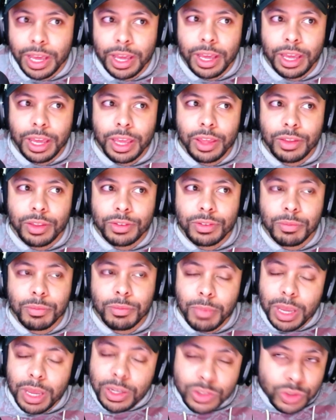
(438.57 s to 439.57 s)
is
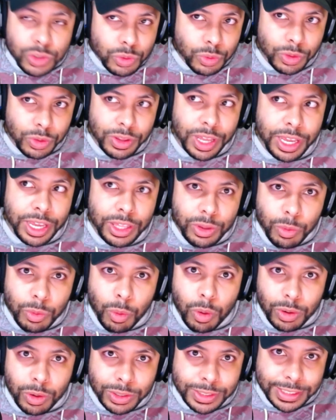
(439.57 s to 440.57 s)
make sure that you
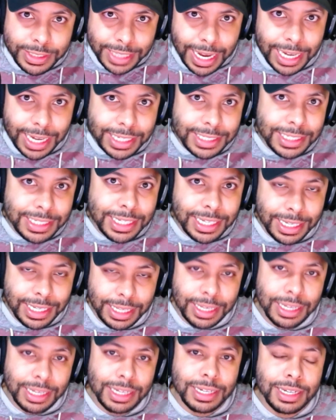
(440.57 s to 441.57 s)
are signed
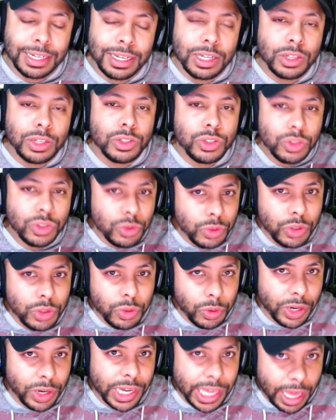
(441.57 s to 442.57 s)
in to
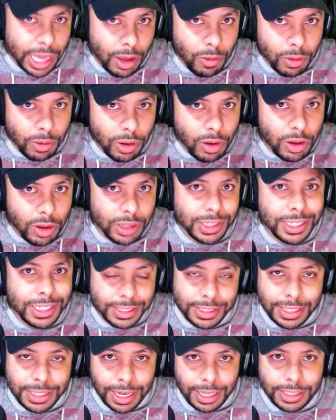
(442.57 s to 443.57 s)
your account on these
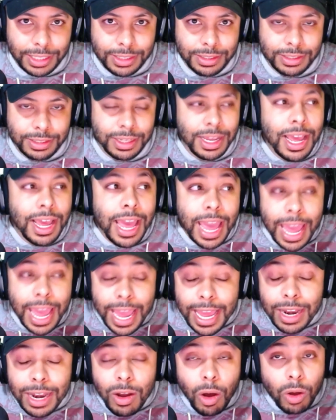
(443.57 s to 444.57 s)
sites
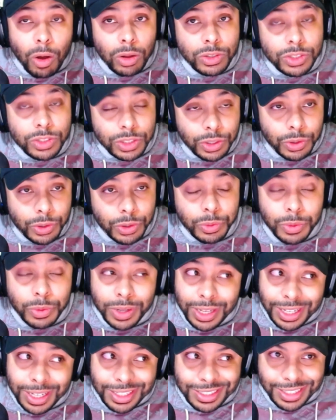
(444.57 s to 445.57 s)
and also
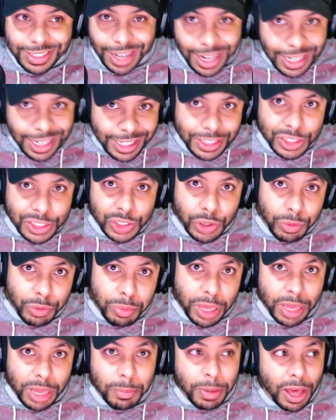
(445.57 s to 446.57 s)
sign into your
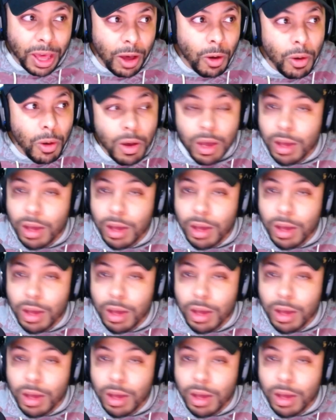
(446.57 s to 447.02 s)
PayPal